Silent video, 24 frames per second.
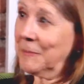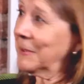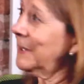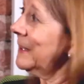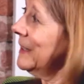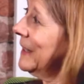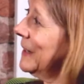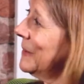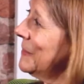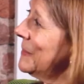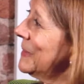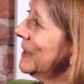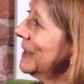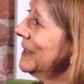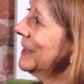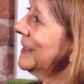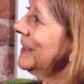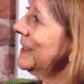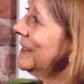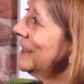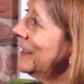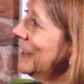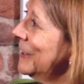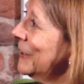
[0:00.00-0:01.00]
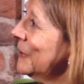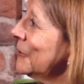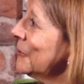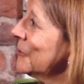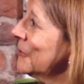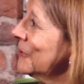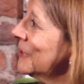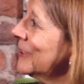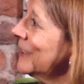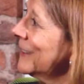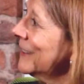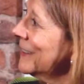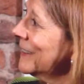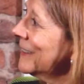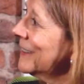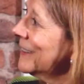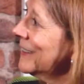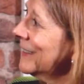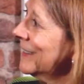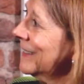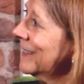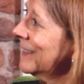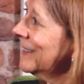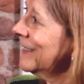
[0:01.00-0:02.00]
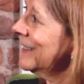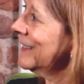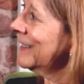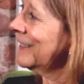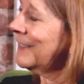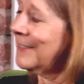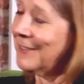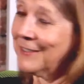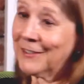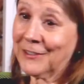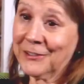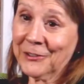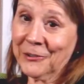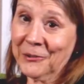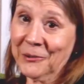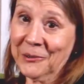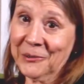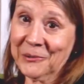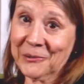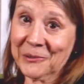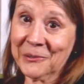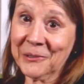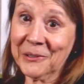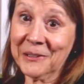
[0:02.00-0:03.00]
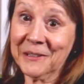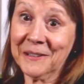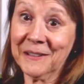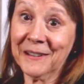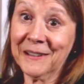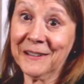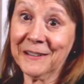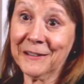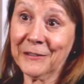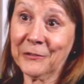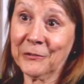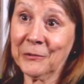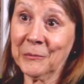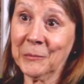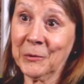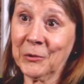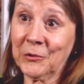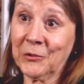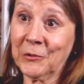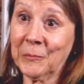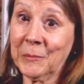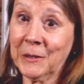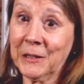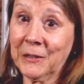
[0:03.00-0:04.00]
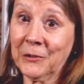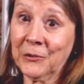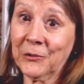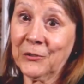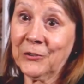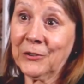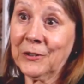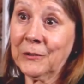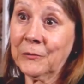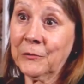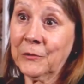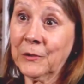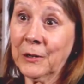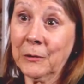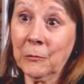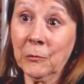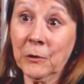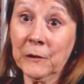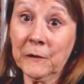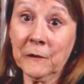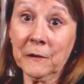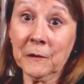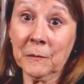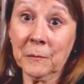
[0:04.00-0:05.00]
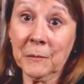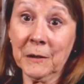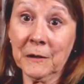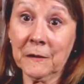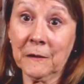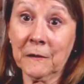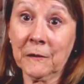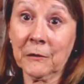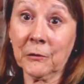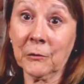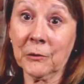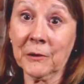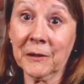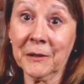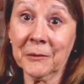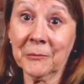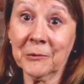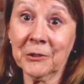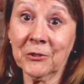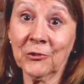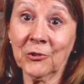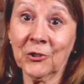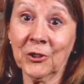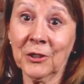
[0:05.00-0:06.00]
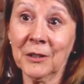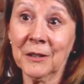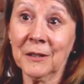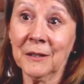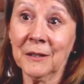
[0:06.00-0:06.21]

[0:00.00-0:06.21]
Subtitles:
been that many in health yet. It's still early days for most of my health stuff. I was in MedStory, which